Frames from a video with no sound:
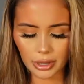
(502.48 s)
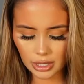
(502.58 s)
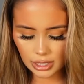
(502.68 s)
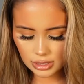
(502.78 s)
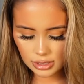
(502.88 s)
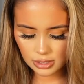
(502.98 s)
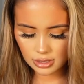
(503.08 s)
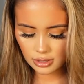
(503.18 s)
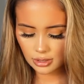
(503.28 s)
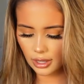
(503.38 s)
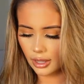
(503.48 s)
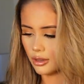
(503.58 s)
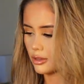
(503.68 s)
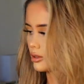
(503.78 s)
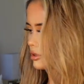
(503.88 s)
But it is like,
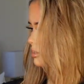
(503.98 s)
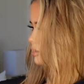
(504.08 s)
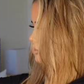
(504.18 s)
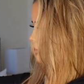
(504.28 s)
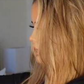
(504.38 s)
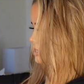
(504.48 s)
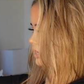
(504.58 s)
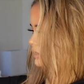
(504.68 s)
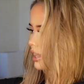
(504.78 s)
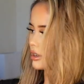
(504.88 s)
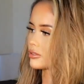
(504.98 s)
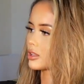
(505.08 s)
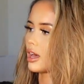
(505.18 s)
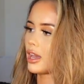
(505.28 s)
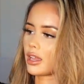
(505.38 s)
when I take it out of the
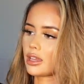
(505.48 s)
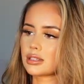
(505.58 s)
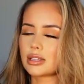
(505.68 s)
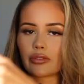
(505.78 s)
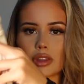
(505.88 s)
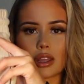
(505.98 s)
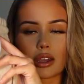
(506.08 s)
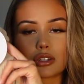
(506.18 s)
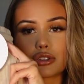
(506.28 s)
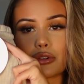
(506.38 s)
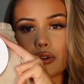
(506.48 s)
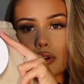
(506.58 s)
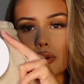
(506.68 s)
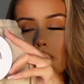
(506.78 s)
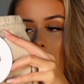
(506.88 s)
lighting, it's definitely like a
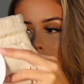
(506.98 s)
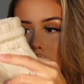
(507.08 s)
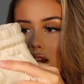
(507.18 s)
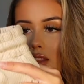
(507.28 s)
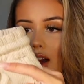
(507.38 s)
true beige color.